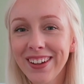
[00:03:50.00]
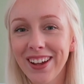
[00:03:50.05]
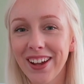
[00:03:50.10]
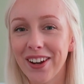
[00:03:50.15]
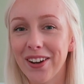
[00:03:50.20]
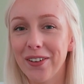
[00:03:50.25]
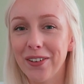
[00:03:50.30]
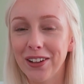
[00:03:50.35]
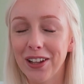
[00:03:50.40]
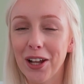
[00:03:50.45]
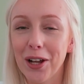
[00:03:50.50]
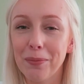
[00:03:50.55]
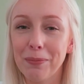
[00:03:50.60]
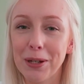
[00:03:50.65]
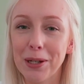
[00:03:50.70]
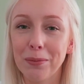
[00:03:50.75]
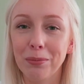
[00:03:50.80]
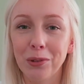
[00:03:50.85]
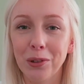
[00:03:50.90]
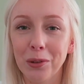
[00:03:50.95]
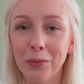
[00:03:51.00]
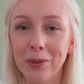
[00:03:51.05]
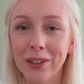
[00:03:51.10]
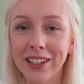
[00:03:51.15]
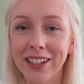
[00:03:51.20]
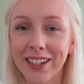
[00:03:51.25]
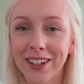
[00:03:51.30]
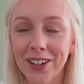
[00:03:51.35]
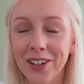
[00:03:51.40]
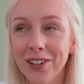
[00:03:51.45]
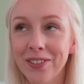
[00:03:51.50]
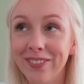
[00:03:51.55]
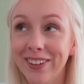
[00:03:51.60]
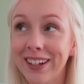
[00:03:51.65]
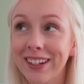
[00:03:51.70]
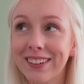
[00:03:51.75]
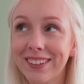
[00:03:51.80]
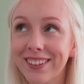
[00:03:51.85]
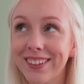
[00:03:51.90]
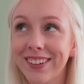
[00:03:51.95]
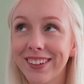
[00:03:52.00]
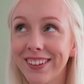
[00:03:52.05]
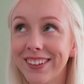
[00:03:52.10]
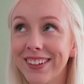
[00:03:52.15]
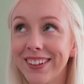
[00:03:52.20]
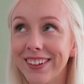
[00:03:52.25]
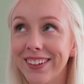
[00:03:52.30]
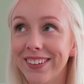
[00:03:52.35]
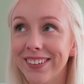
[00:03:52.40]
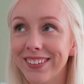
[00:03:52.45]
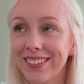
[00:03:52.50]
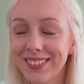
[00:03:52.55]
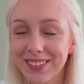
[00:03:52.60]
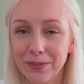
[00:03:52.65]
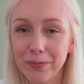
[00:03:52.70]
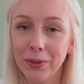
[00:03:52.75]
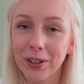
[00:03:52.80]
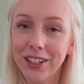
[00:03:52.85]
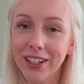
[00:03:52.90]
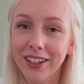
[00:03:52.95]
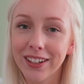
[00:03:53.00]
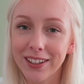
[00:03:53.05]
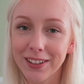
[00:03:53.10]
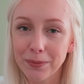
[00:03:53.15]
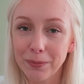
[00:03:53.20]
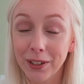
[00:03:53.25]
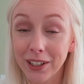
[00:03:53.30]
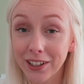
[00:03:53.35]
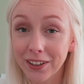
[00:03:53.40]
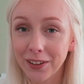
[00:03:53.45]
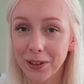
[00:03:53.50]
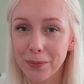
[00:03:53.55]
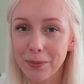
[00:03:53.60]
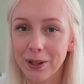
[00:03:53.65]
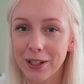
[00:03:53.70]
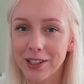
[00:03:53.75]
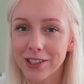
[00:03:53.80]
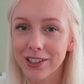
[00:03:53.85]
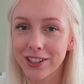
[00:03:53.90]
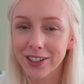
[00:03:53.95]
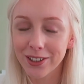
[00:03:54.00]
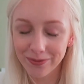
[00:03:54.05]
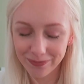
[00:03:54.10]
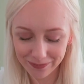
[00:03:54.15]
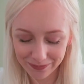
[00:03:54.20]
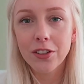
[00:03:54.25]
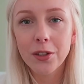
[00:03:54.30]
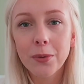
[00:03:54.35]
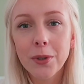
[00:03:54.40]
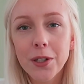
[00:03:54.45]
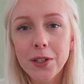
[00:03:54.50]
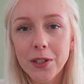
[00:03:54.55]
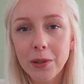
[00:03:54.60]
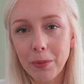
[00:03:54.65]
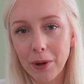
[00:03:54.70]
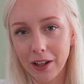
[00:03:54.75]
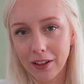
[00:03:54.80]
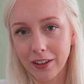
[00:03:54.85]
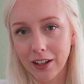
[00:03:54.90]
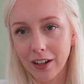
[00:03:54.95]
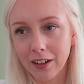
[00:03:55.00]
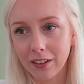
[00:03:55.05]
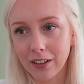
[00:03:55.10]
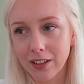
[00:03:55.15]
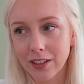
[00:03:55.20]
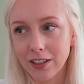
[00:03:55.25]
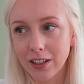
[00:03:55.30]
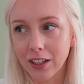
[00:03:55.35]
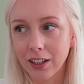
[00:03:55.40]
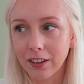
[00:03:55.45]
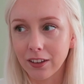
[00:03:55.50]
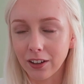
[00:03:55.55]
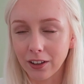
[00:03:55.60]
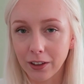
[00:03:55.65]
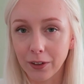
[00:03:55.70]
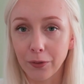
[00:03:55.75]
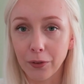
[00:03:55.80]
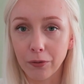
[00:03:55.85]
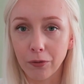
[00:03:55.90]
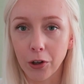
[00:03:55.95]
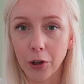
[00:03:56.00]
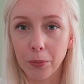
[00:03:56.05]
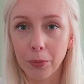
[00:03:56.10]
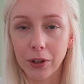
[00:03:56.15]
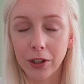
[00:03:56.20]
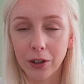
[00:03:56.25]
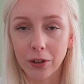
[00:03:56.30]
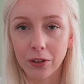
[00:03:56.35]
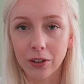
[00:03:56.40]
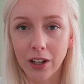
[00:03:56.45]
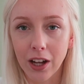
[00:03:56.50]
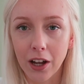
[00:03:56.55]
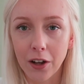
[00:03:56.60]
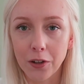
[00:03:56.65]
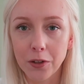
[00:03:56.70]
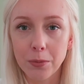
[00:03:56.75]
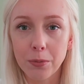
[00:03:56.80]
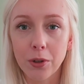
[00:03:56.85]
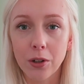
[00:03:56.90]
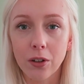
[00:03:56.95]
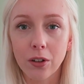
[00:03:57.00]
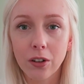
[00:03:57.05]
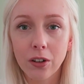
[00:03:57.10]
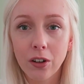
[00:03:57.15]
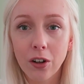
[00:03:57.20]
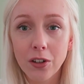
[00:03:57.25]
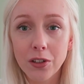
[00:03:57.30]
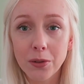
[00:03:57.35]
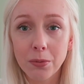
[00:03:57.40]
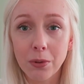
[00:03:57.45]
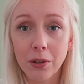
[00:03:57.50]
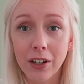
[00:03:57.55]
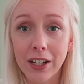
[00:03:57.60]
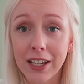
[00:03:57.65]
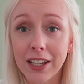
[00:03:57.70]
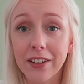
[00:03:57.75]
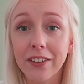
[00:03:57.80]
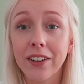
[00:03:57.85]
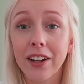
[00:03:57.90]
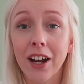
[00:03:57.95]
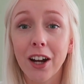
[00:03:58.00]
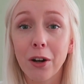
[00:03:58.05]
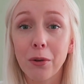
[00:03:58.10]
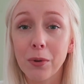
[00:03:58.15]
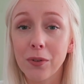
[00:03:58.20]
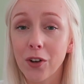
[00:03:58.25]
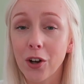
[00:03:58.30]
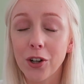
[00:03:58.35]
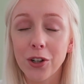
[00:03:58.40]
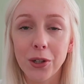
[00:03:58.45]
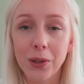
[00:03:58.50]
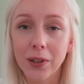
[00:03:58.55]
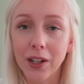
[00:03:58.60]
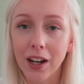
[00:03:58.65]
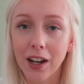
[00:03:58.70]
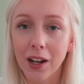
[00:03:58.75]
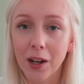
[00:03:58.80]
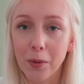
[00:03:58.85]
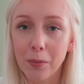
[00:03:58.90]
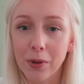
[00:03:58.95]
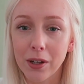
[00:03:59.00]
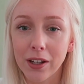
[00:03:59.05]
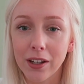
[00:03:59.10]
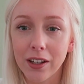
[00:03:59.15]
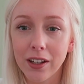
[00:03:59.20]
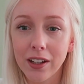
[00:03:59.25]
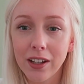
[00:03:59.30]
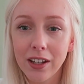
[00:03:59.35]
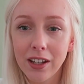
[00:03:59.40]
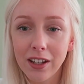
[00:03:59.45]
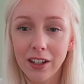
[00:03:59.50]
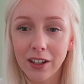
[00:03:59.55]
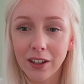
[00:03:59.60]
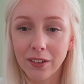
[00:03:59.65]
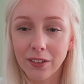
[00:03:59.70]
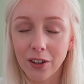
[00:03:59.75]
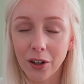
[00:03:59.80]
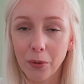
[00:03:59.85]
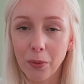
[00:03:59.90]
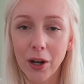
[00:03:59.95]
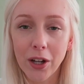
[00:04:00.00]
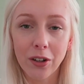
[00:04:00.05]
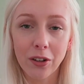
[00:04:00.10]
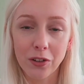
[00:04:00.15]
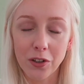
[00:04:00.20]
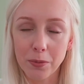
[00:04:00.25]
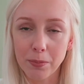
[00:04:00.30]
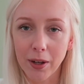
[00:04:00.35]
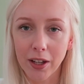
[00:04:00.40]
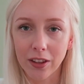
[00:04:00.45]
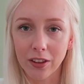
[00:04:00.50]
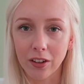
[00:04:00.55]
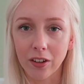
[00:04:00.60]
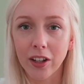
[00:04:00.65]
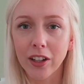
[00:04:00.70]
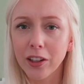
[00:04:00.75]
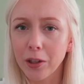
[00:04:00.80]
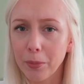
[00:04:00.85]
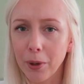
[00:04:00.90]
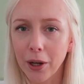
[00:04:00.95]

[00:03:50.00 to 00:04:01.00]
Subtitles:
I know a lot of people will be like, "Oh my god, Hollyoaks." But yeah, it's my guilty pleasure. So we used to bath Alice in the living room at the old house, but because we're here now, we've got a new carpet, I thought, why not just bath her in the